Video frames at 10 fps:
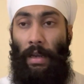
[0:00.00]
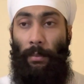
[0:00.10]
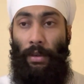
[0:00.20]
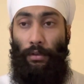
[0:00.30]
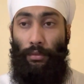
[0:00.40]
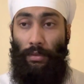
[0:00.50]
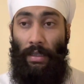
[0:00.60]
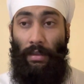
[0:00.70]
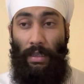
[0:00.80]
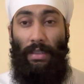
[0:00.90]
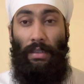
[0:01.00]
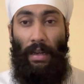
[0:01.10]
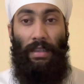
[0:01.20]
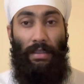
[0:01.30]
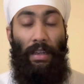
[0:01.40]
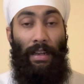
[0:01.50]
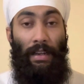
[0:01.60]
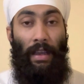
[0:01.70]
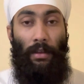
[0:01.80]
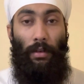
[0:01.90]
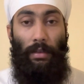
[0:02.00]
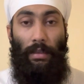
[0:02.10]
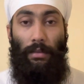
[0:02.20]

that by using this Tata Steel technology.